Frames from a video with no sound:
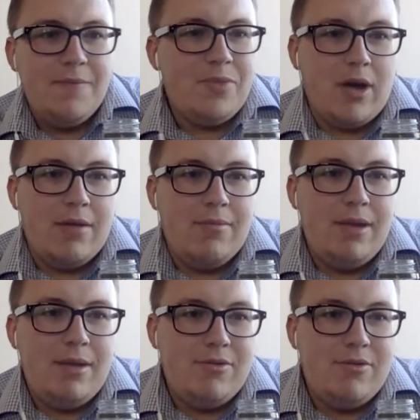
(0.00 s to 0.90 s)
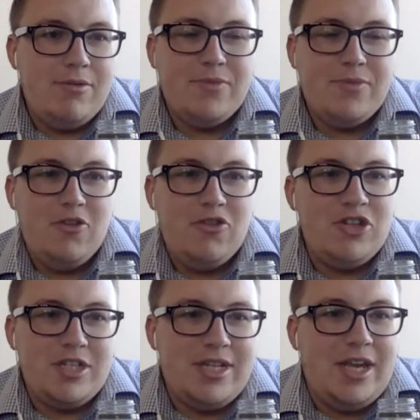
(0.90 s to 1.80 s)
Okay, people, you'll
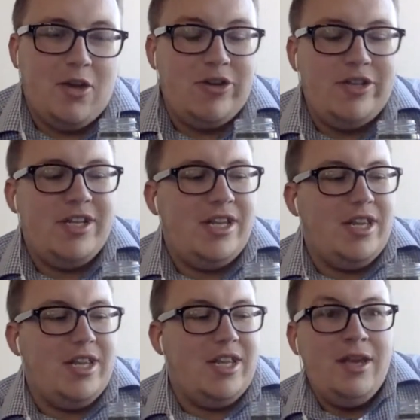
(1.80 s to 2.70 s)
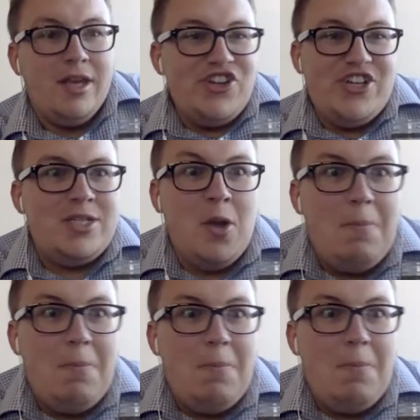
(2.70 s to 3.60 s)
just see according to Lily. She has no
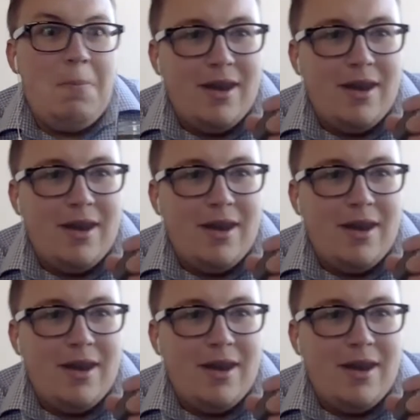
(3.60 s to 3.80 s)
plan.